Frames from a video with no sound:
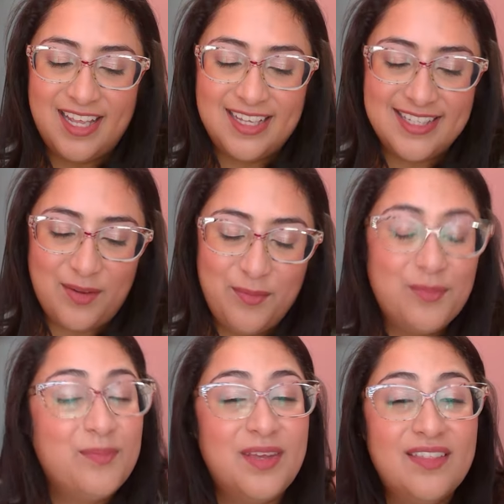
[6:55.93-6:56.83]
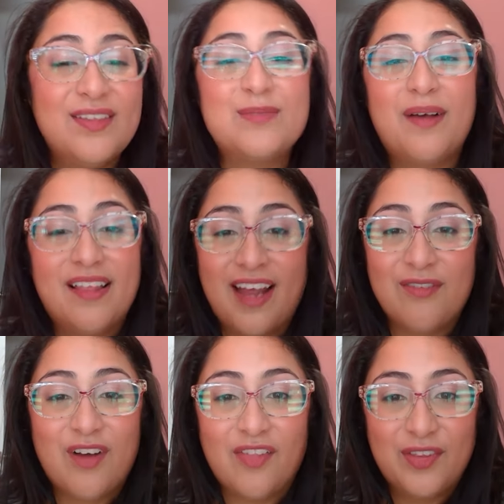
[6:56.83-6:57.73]
Like I said, me and this palette
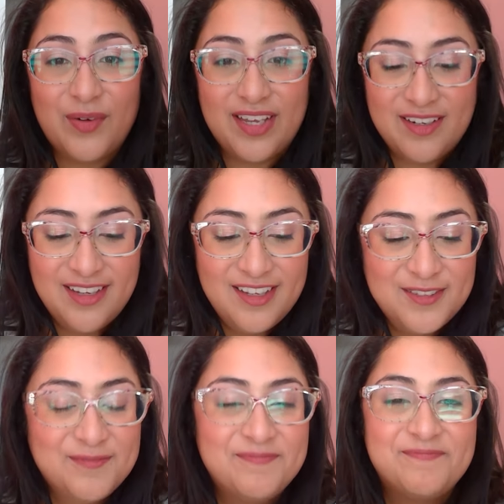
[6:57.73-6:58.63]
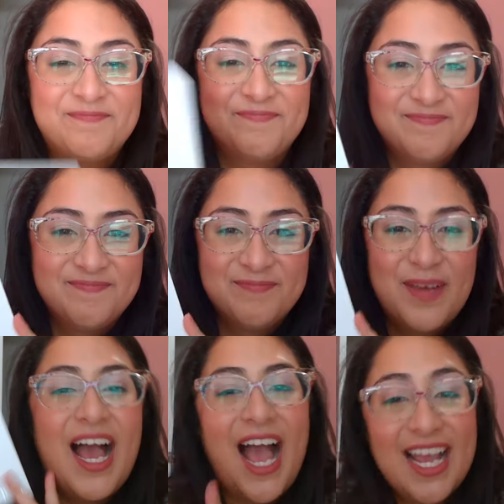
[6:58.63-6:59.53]
have gone through it.
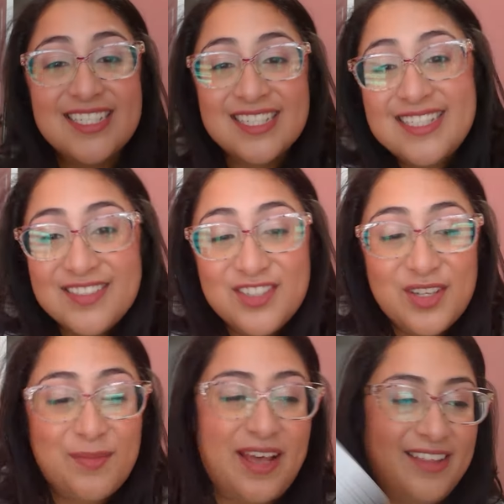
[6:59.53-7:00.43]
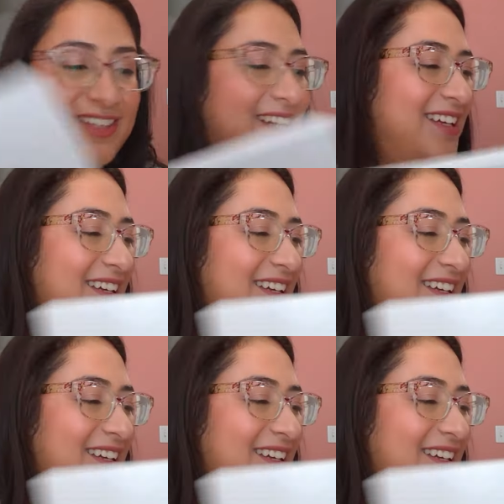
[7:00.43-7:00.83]
I actually still enjoy the palette,